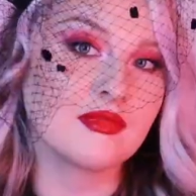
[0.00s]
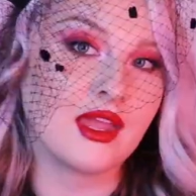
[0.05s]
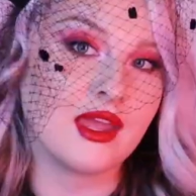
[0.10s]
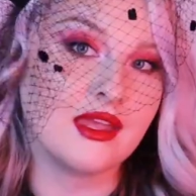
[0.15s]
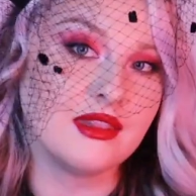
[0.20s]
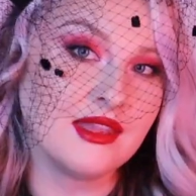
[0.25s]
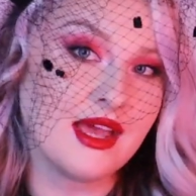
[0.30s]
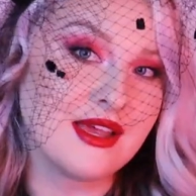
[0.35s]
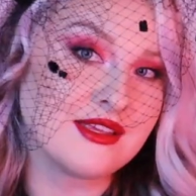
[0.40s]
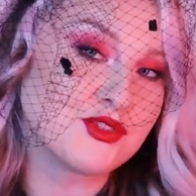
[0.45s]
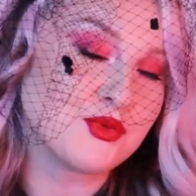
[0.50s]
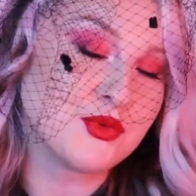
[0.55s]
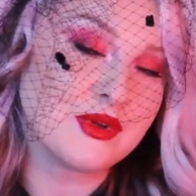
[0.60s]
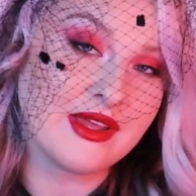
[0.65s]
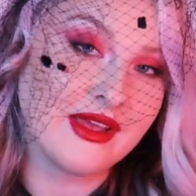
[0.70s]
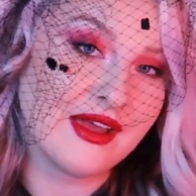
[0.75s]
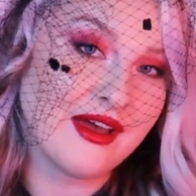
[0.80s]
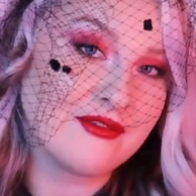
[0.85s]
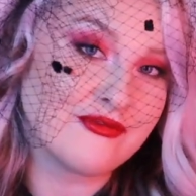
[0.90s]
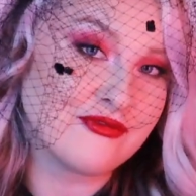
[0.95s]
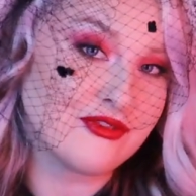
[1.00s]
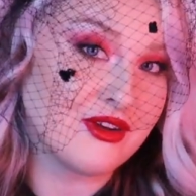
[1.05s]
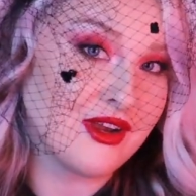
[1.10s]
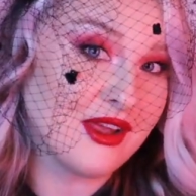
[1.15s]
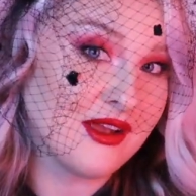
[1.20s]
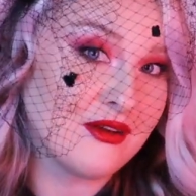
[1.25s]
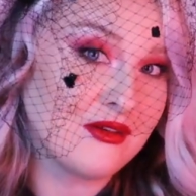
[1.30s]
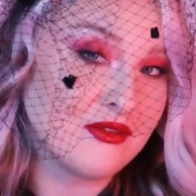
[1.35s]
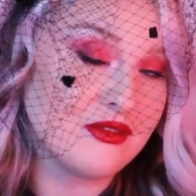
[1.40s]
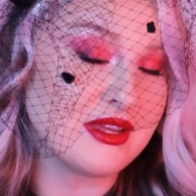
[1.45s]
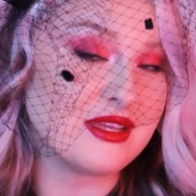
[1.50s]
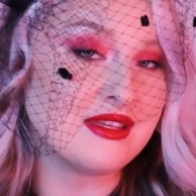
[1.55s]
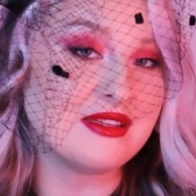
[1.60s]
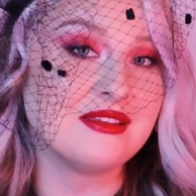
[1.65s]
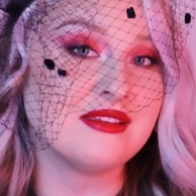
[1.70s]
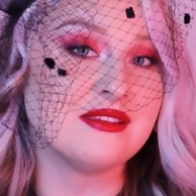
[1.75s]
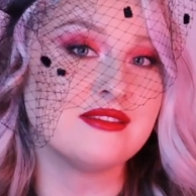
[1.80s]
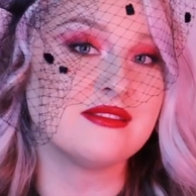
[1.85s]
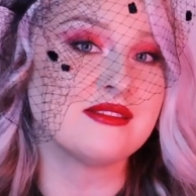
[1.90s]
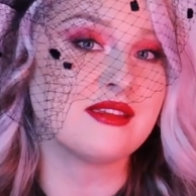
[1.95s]
And last one I have for now
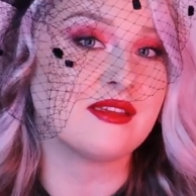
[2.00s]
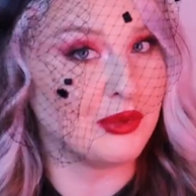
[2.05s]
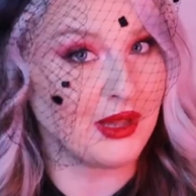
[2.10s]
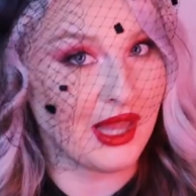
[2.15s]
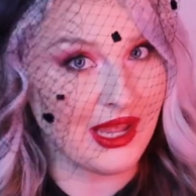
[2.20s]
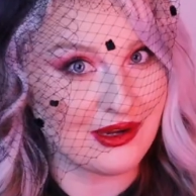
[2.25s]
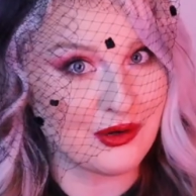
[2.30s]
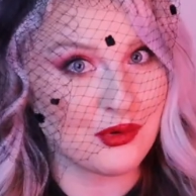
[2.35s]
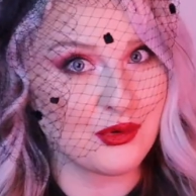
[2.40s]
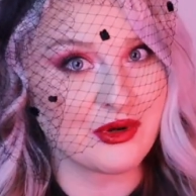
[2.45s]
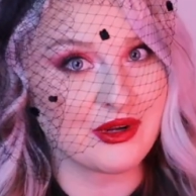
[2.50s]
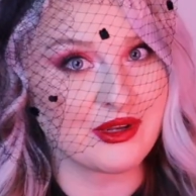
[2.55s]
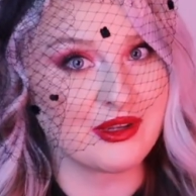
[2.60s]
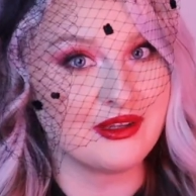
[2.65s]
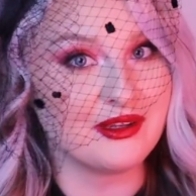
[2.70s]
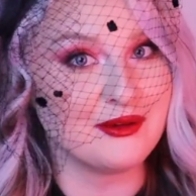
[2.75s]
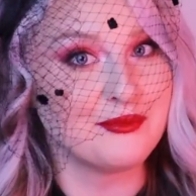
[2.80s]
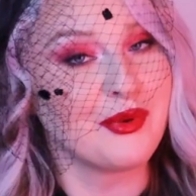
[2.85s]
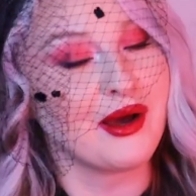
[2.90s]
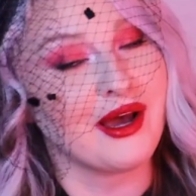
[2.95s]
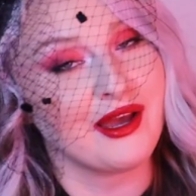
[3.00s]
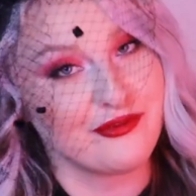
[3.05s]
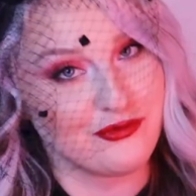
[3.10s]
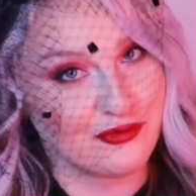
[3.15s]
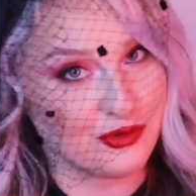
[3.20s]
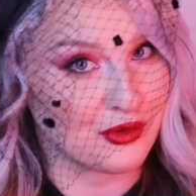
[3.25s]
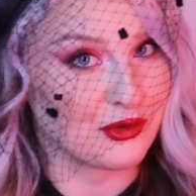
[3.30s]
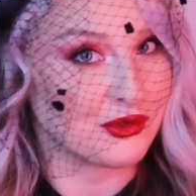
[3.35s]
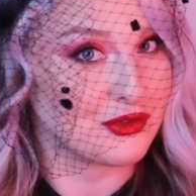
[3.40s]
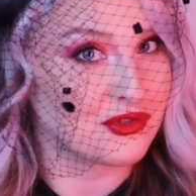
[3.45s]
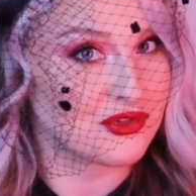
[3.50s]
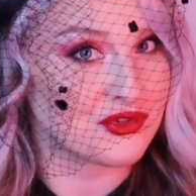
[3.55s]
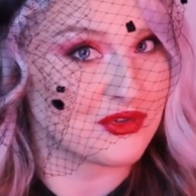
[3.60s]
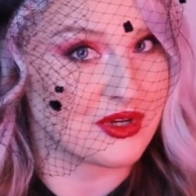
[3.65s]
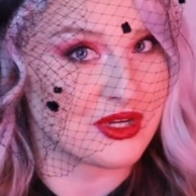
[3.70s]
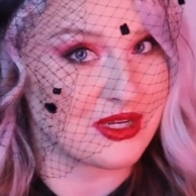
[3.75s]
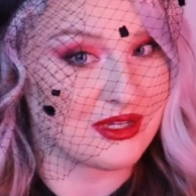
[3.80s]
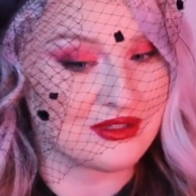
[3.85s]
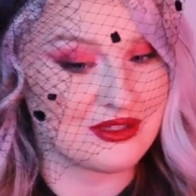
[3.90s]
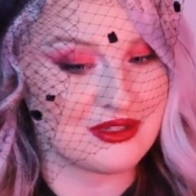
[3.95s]
is Black Lotus by Floral
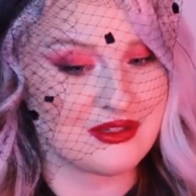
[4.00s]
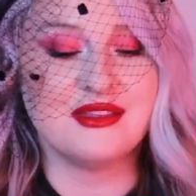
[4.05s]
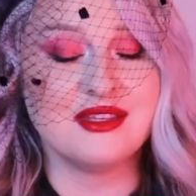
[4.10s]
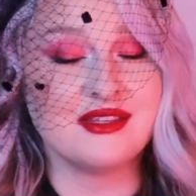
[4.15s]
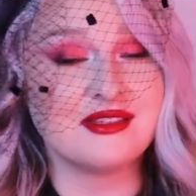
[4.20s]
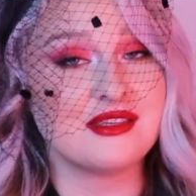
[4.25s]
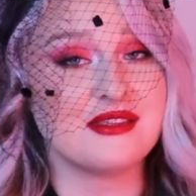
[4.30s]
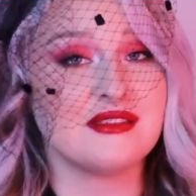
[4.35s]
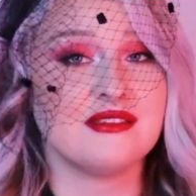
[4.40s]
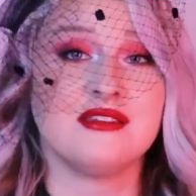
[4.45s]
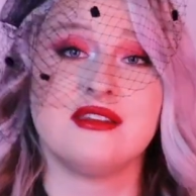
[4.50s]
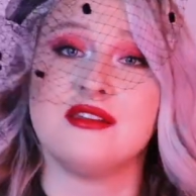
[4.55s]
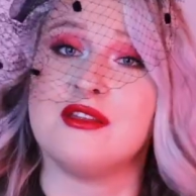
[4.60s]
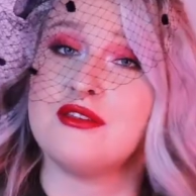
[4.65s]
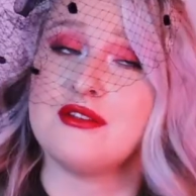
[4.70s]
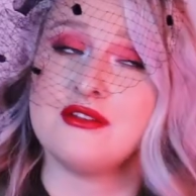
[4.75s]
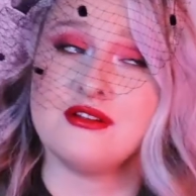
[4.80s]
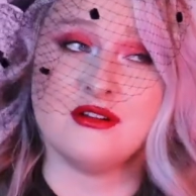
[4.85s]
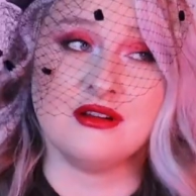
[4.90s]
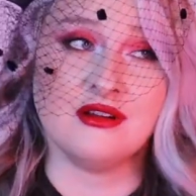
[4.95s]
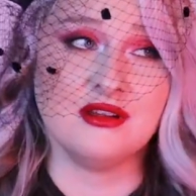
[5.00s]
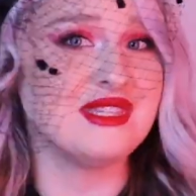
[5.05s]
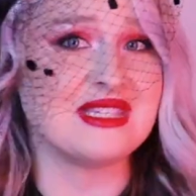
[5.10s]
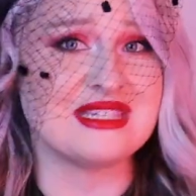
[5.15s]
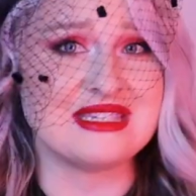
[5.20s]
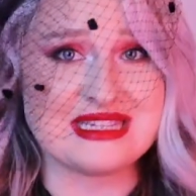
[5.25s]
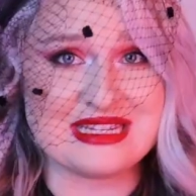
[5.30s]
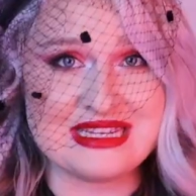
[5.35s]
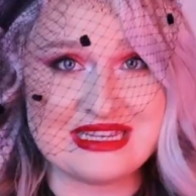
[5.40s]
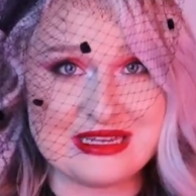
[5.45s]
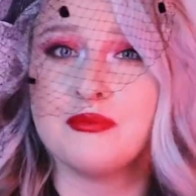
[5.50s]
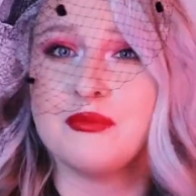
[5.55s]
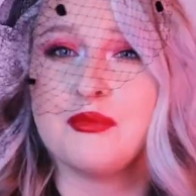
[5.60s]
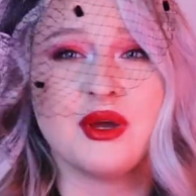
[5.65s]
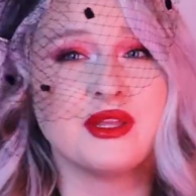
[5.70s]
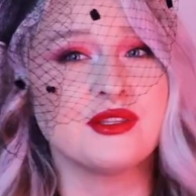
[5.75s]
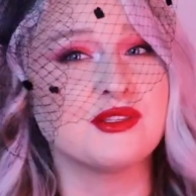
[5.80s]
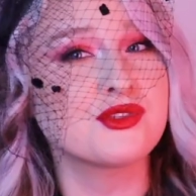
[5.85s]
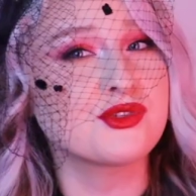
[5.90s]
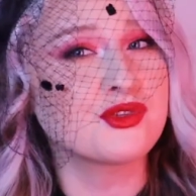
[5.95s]
Street. This is another deep
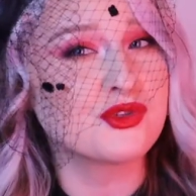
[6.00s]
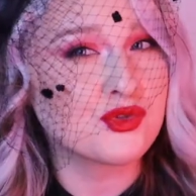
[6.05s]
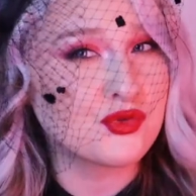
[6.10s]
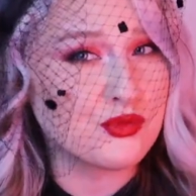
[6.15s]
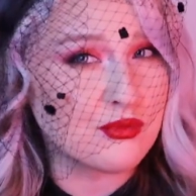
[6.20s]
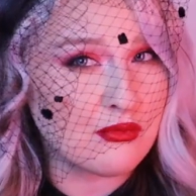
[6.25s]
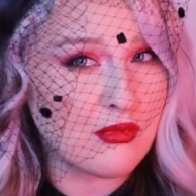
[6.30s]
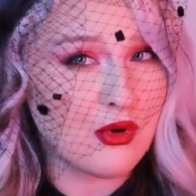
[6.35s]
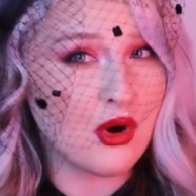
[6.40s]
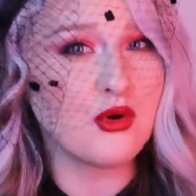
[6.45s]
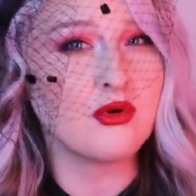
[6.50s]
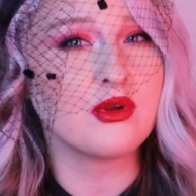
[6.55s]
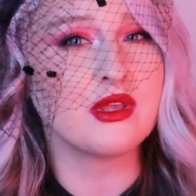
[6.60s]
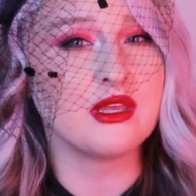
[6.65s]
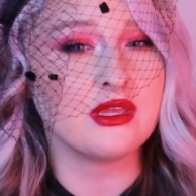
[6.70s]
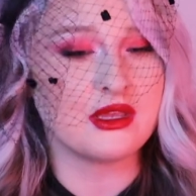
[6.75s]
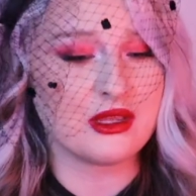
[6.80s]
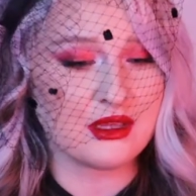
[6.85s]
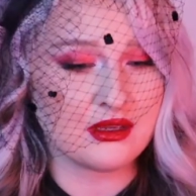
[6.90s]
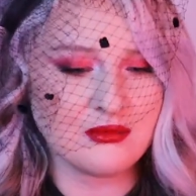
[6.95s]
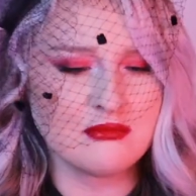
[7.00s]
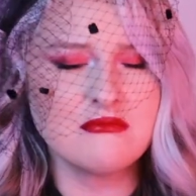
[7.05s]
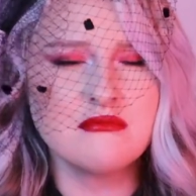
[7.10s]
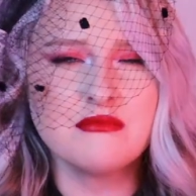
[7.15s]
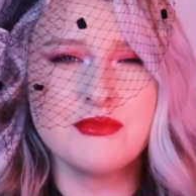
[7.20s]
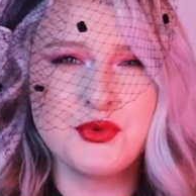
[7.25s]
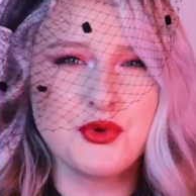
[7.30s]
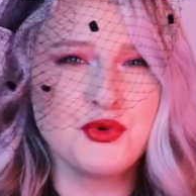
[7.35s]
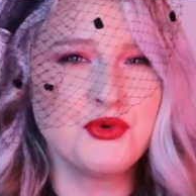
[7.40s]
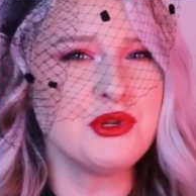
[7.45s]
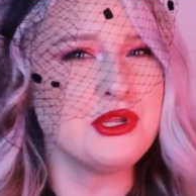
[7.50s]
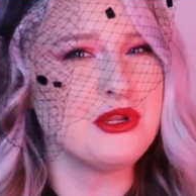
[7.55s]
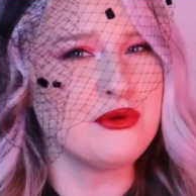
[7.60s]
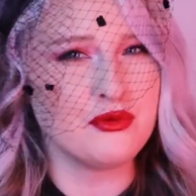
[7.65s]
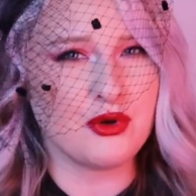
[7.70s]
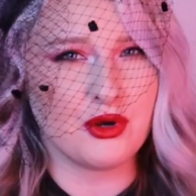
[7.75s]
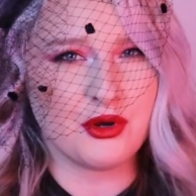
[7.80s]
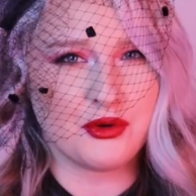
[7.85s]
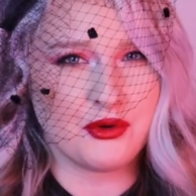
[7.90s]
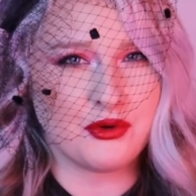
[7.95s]
but smoky, moody
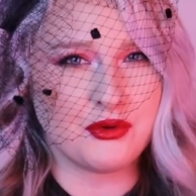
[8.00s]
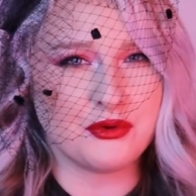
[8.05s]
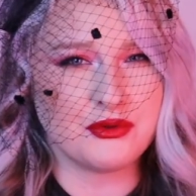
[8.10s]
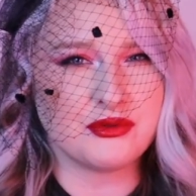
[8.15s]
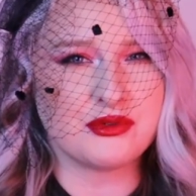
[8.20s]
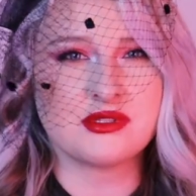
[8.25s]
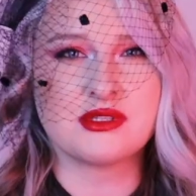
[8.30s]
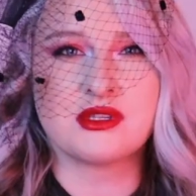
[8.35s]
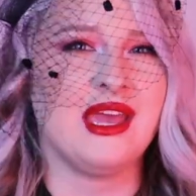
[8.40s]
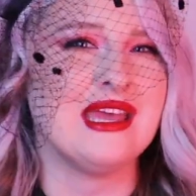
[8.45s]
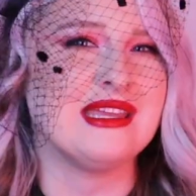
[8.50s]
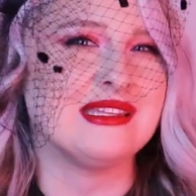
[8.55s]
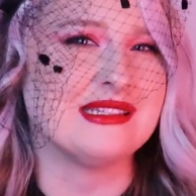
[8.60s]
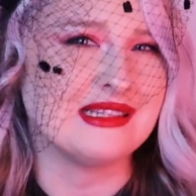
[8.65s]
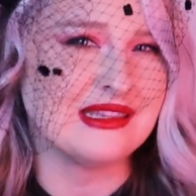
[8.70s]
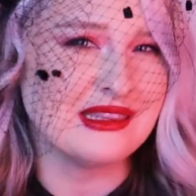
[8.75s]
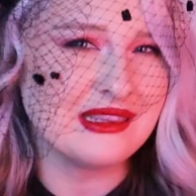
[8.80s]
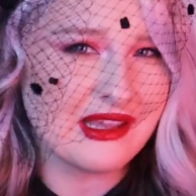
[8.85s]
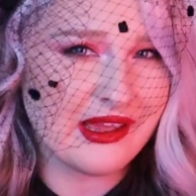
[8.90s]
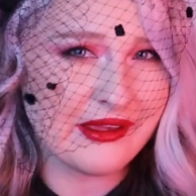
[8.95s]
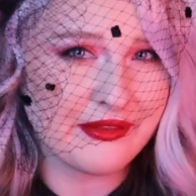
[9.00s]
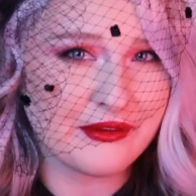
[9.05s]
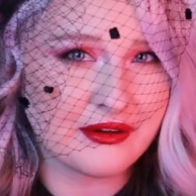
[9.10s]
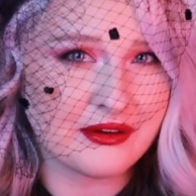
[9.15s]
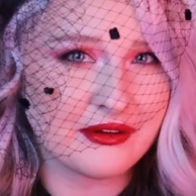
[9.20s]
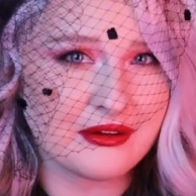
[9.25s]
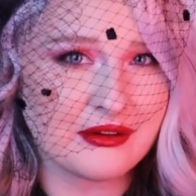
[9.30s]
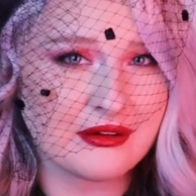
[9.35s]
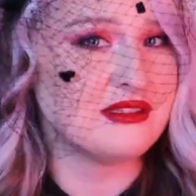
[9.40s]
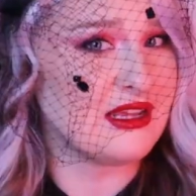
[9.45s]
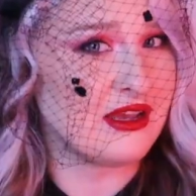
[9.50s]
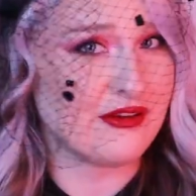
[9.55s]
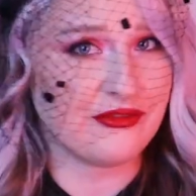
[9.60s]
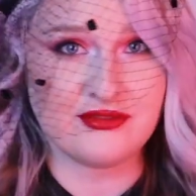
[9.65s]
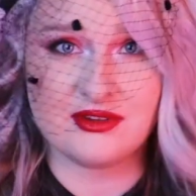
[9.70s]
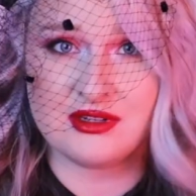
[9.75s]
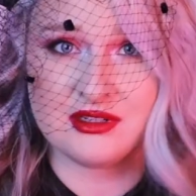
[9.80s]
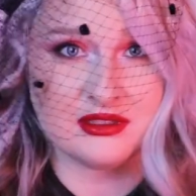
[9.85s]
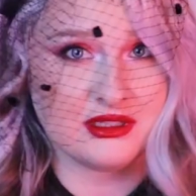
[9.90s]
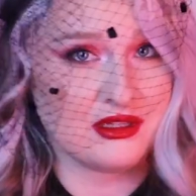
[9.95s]
rose and leather.
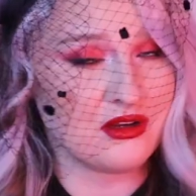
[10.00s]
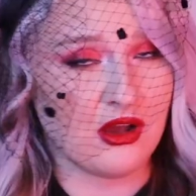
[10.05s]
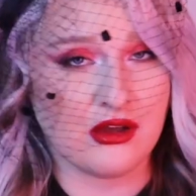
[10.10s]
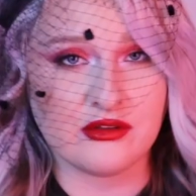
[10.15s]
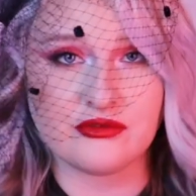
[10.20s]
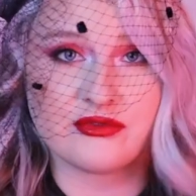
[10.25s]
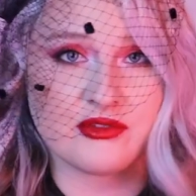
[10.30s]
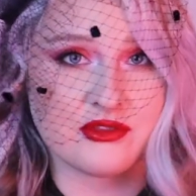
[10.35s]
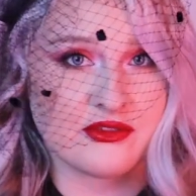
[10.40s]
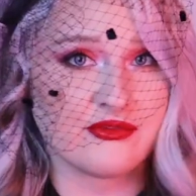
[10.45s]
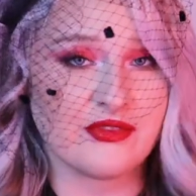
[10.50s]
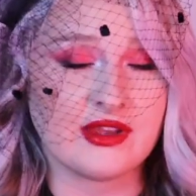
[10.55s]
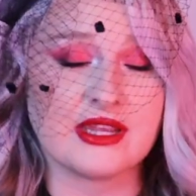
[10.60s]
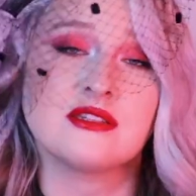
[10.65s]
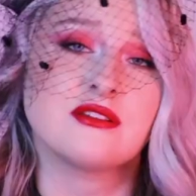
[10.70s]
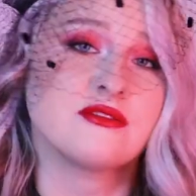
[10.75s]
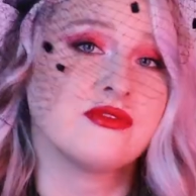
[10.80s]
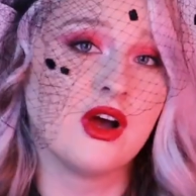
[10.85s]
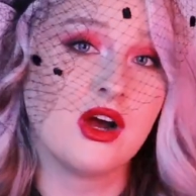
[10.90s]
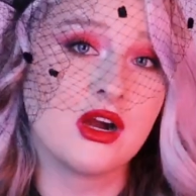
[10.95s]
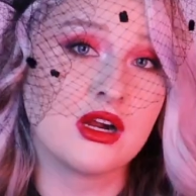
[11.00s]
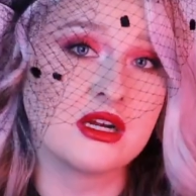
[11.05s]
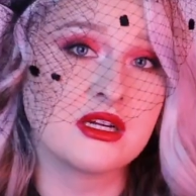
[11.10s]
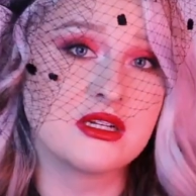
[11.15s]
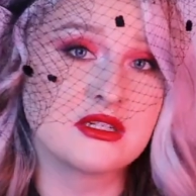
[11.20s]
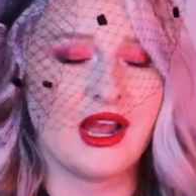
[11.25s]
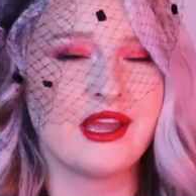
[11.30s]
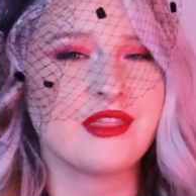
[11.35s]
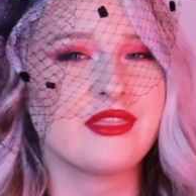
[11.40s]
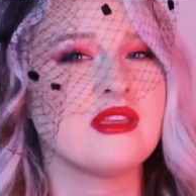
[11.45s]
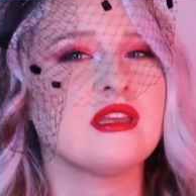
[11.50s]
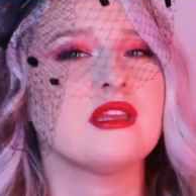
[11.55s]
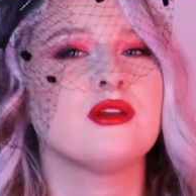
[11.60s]
Definitely not for the faint of heart. I think